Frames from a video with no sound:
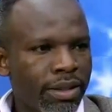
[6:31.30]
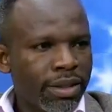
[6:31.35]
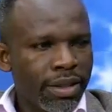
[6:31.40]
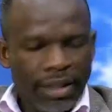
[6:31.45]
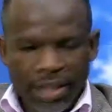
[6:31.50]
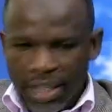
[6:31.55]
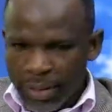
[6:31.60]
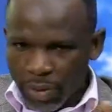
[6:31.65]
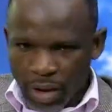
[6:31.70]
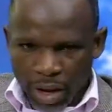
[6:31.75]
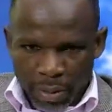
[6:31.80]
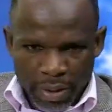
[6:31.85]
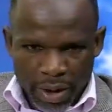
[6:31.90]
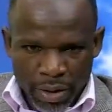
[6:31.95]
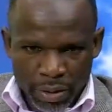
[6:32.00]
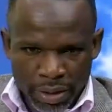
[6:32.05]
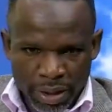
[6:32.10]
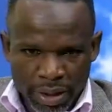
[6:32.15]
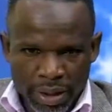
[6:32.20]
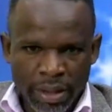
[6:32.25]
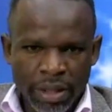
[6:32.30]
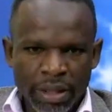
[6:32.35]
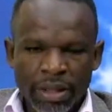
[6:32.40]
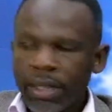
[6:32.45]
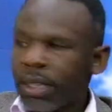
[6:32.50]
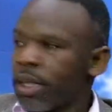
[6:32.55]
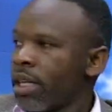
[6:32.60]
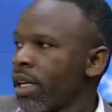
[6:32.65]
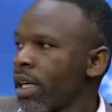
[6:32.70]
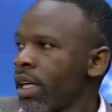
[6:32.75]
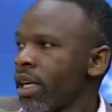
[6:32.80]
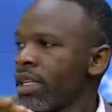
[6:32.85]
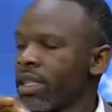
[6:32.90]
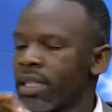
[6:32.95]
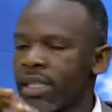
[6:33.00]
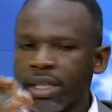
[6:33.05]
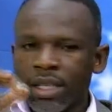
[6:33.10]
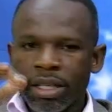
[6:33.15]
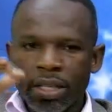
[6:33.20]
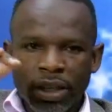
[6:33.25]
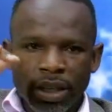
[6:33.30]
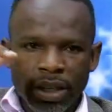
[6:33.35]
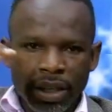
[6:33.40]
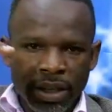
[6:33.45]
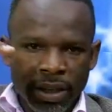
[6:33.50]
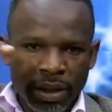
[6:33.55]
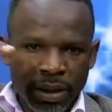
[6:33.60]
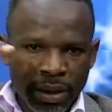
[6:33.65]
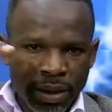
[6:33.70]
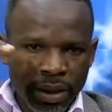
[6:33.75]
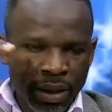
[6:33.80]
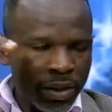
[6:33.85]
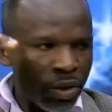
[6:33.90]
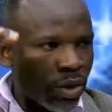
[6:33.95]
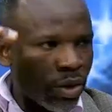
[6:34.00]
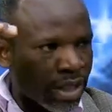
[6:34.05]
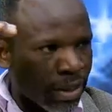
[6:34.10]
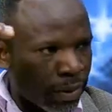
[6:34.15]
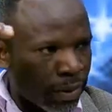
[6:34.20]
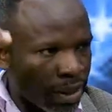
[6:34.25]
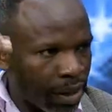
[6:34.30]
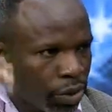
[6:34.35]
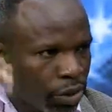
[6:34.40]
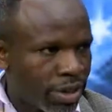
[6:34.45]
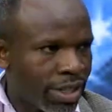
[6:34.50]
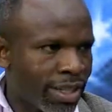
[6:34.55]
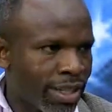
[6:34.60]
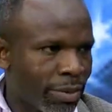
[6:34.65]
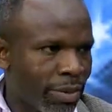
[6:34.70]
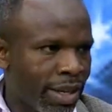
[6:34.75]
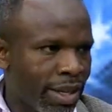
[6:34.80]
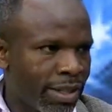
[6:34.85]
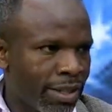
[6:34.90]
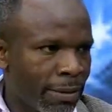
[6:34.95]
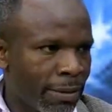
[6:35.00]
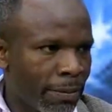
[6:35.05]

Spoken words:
Zip your mouth and not even issue statement.